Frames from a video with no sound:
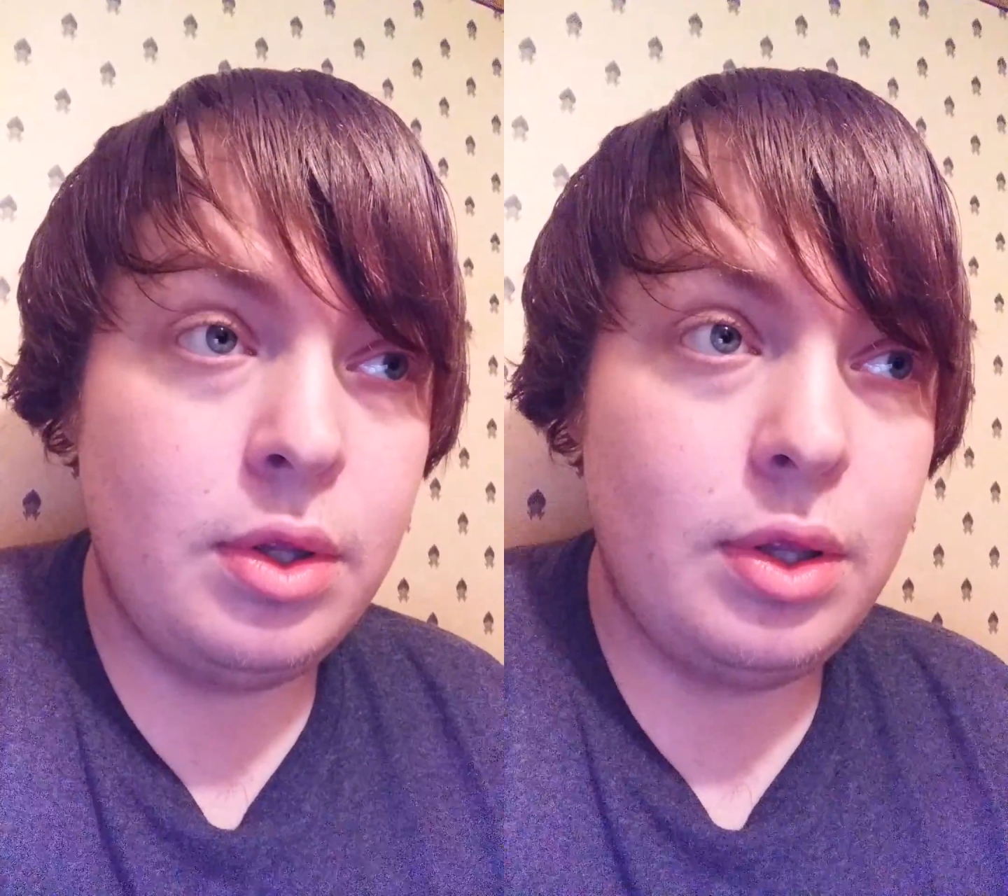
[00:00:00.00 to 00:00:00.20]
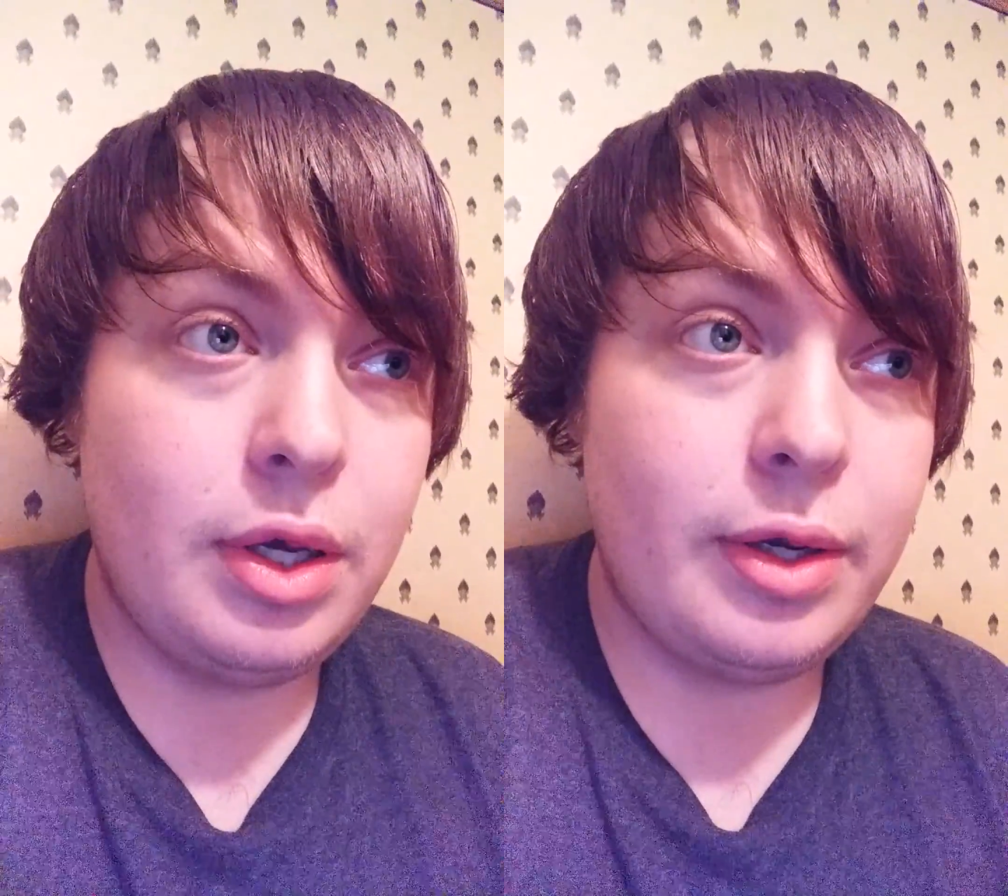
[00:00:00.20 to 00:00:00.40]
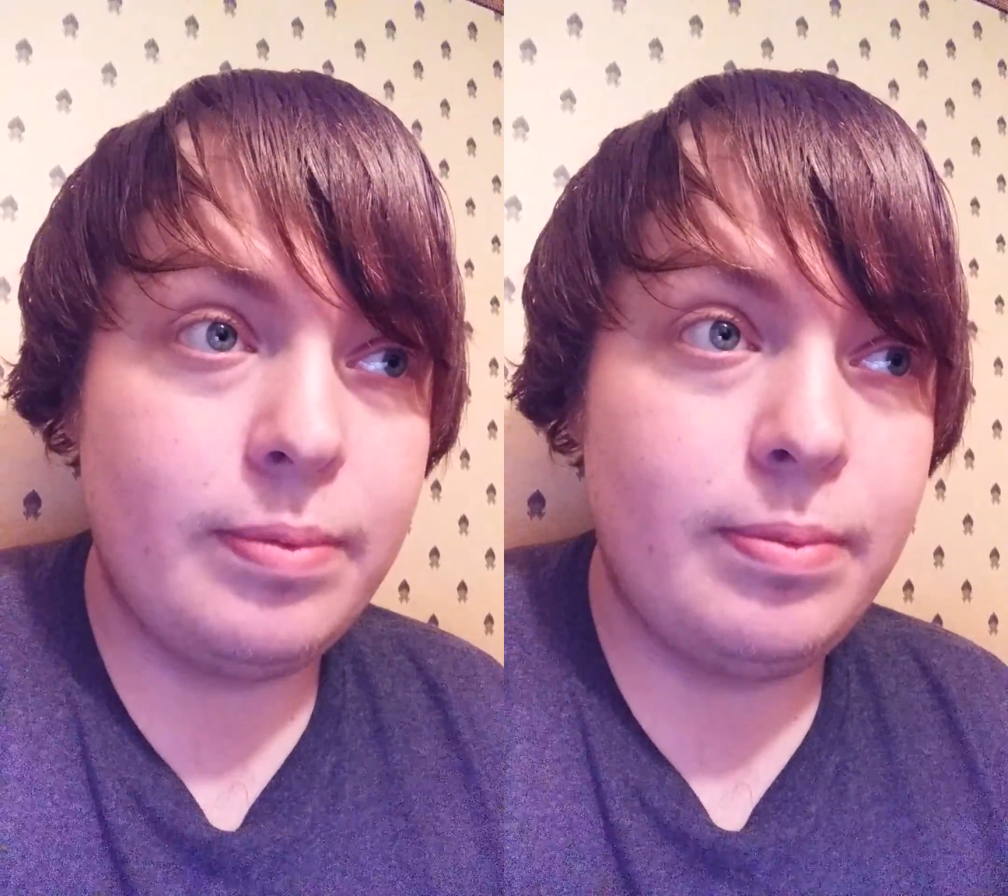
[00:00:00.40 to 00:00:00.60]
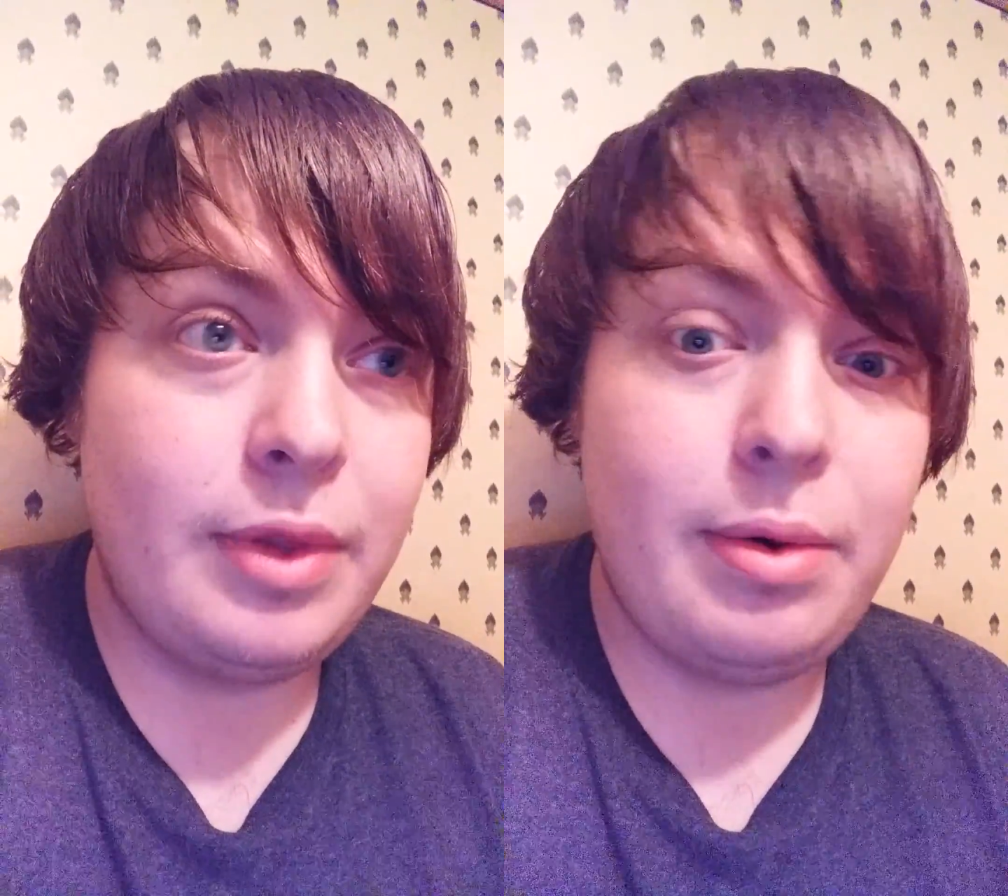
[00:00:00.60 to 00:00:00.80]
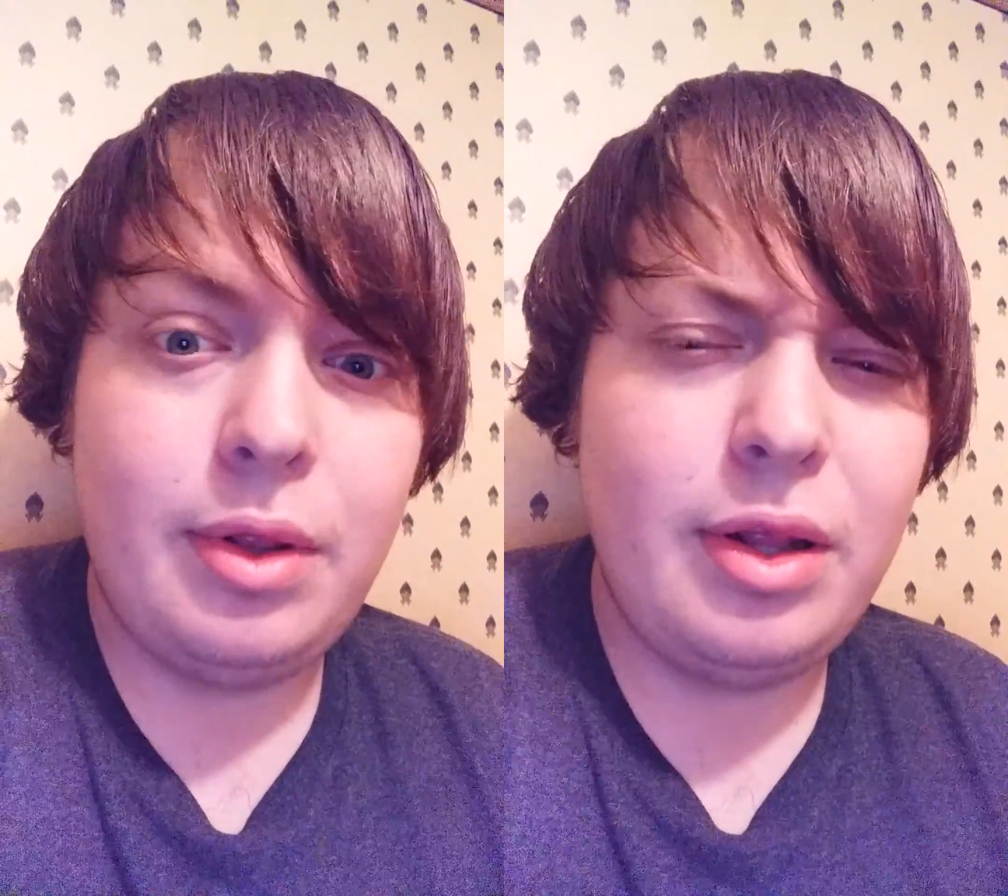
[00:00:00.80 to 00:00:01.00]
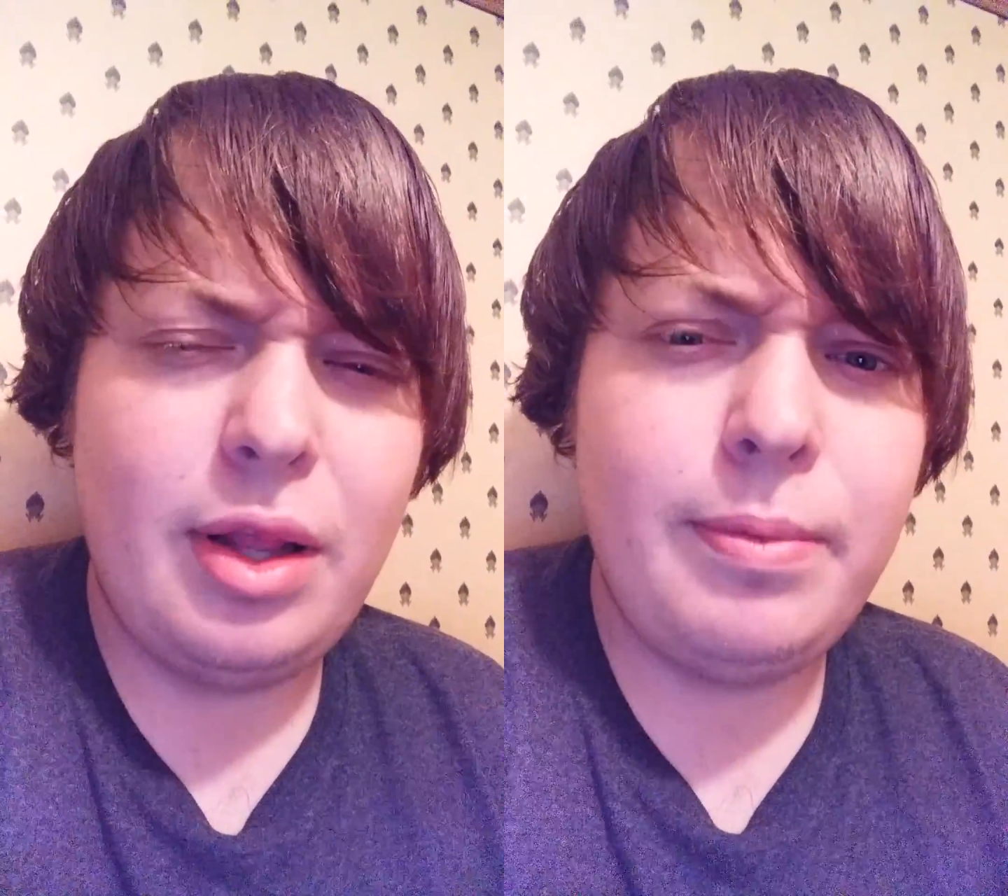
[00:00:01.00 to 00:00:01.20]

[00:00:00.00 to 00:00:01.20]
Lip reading: Like, let